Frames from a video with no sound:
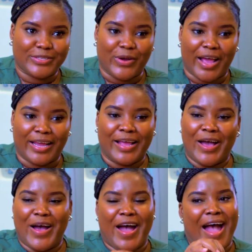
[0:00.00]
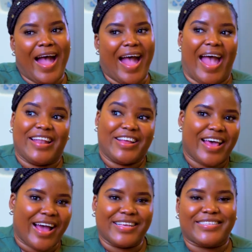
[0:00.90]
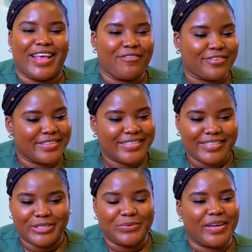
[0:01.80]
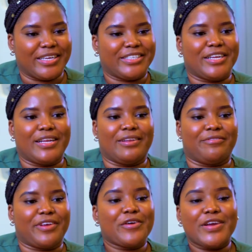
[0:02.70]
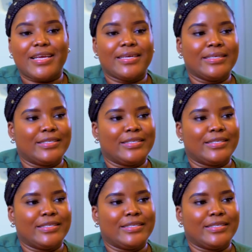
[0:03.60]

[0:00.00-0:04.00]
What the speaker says: so I analyze every situation in very